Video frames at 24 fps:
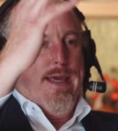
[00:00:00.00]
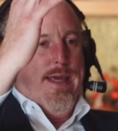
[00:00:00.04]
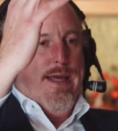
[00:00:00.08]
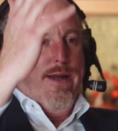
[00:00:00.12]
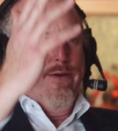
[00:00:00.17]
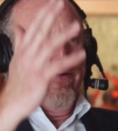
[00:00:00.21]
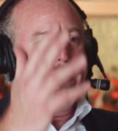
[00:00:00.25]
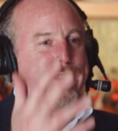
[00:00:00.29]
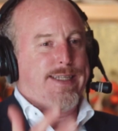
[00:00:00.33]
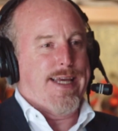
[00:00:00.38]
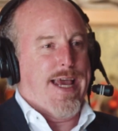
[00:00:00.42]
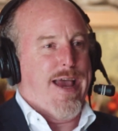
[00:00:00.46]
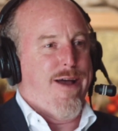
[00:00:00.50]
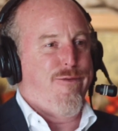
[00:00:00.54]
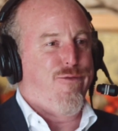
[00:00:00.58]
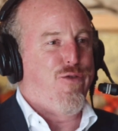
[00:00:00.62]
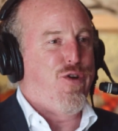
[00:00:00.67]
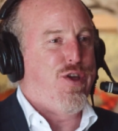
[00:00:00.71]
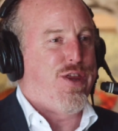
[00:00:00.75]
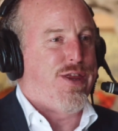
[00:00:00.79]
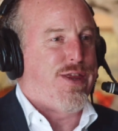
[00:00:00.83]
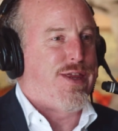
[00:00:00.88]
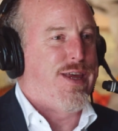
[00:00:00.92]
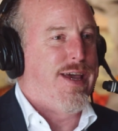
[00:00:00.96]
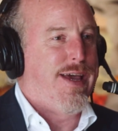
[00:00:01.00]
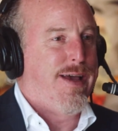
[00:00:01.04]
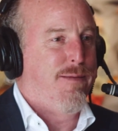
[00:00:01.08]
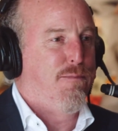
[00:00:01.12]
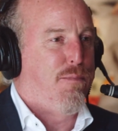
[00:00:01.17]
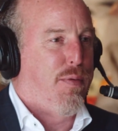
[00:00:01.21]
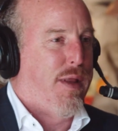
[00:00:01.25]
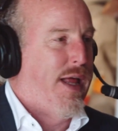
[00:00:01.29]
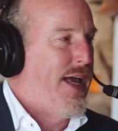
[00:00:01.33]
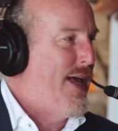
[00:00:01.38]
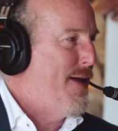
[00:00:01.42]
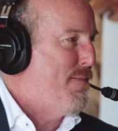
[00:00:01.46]
it's
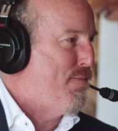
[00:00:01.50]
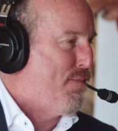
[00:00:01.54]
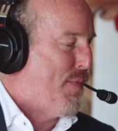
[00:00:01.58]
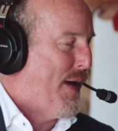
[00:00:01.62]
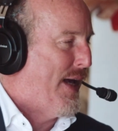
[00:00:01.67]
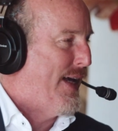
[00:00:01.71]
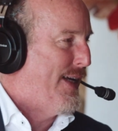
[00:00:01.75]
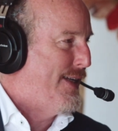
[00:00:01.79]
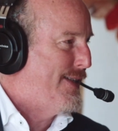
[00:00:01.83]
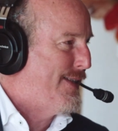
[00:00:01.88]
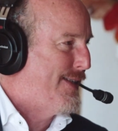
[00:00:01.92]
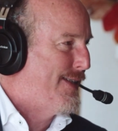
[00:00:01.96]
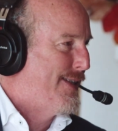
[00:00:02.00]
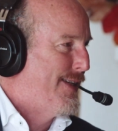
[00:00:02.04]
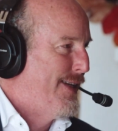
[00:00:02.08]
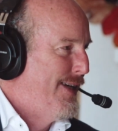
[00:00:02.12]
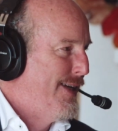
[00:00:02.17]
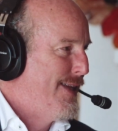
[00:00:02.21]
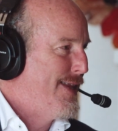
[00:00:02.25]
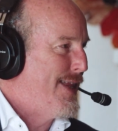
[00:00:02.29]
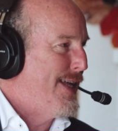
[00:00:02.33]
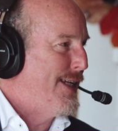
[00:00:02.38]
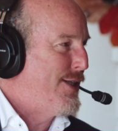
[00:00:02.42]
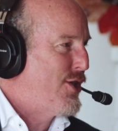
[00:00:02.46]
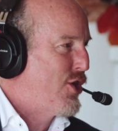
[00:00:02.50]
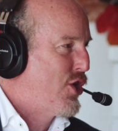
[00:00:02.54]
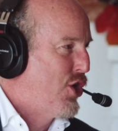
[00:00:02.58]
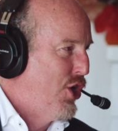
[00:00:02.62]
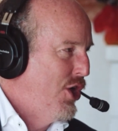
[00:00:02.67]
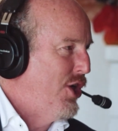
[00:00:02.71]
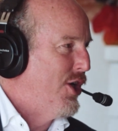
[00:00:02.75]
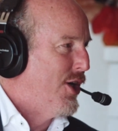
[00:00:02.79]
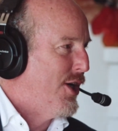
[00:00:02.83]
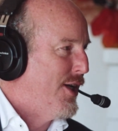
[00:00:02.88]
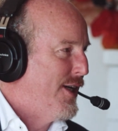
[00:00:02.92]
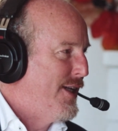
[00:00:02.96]
everything plant-based that's
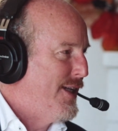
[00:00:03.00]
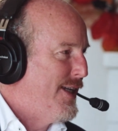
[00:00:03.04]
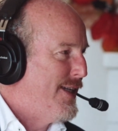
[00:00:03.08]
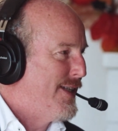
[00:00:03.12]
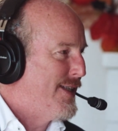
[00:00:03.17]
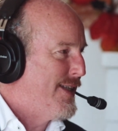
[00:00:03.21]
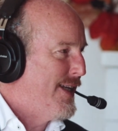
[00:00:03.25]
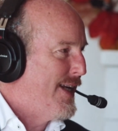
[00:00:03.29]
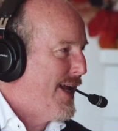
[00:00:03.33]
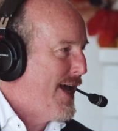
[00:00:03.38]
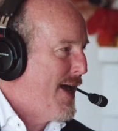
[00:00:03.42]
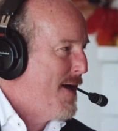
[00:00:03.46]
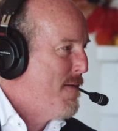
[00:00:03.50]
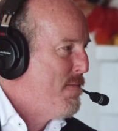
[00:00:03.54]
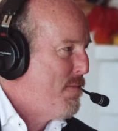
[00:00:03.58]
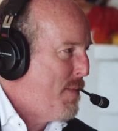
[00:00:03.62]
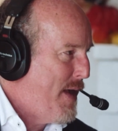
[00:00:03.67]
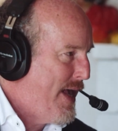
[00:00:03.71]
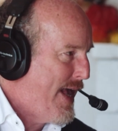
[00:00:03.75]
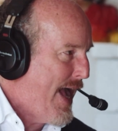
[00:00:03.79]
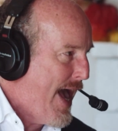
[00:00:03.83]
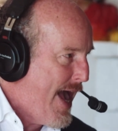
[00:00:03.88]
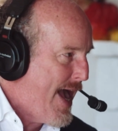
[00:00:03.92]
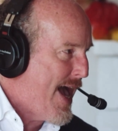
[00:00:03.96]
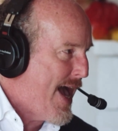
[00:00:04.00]
good is an AMPK